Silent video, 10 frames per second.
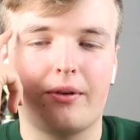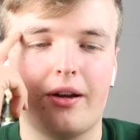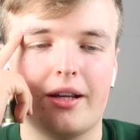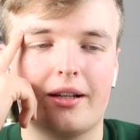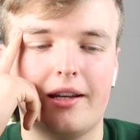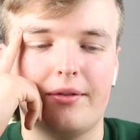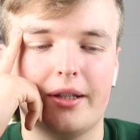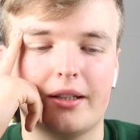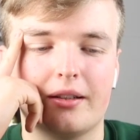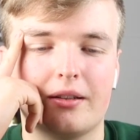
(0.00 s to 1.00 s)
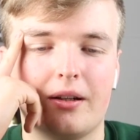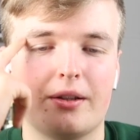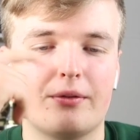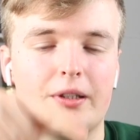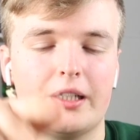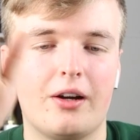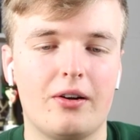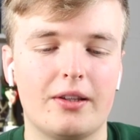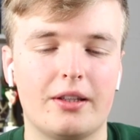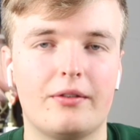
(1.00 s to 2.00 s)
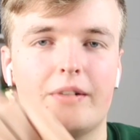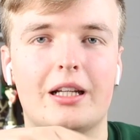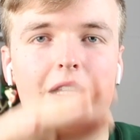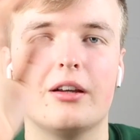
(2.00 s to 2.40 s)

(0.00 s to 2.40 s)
like, living. Like, the really high and then the really